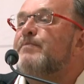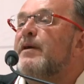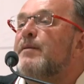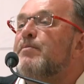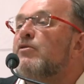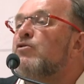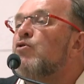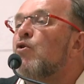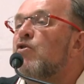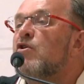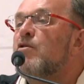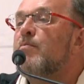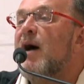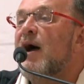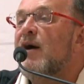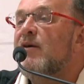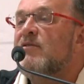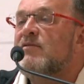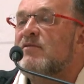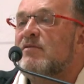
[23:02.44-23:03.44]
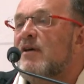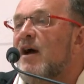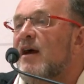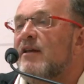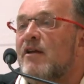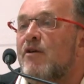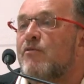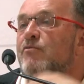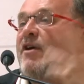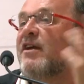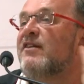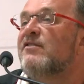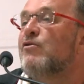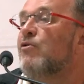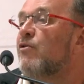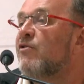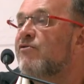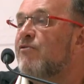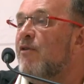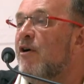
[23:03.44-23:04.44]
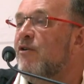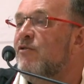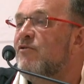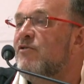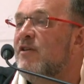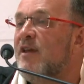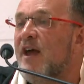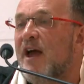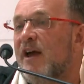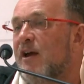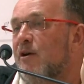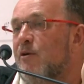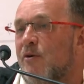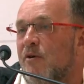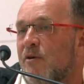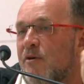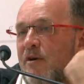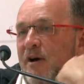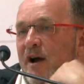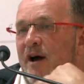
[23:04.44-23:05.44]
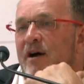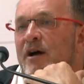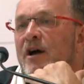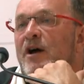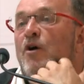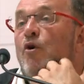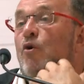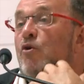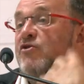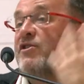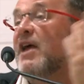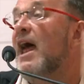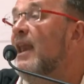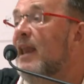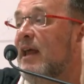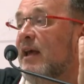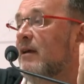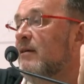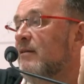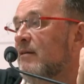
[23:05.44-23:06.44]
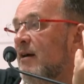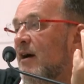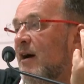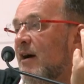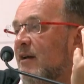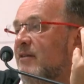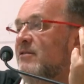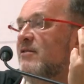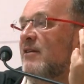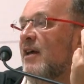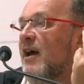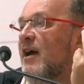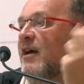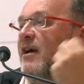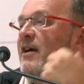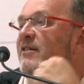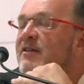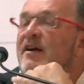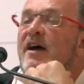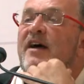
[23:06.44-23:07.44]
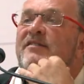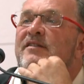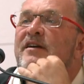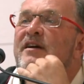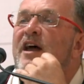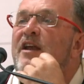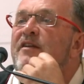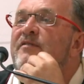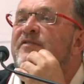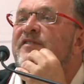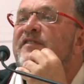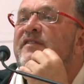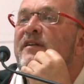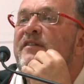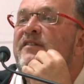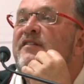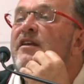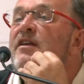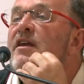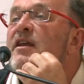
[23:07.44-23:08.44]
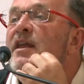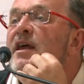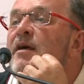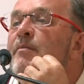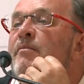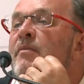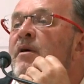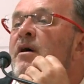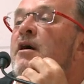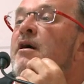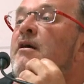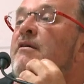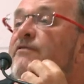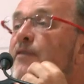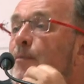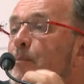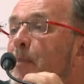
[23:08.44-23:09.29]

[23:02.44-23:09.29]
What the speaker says: people talk about, I don't know, Racecourse Road today or Delhi today, as a kind of synonym for